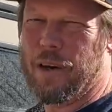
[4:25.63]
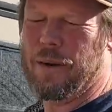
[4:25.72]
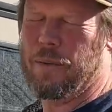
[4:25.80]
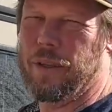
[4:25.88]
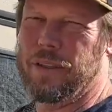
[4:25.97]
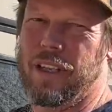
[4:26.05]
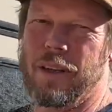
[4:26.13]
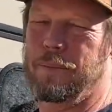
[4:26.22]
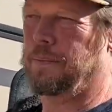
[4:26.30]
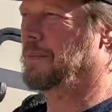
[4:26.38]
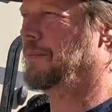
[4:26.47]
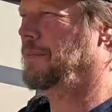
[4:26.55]
one was that
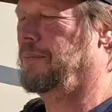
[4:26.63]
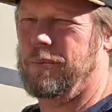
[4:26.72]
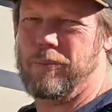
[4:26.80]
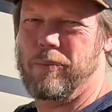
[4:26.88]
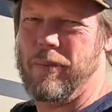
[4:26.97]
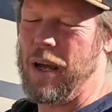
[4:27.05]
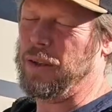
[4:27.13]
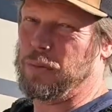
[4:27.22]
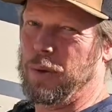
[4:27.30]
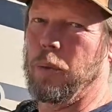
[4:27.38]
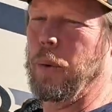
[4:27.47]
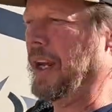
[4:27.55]
was a
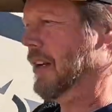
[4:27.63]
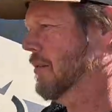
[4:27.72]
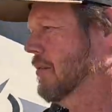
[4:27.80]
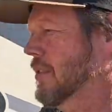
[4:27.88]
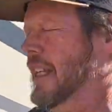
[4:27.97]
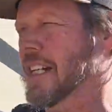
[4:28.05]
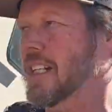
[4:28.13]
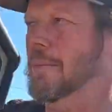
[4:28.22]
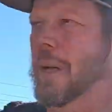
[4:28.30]
real win. It's actually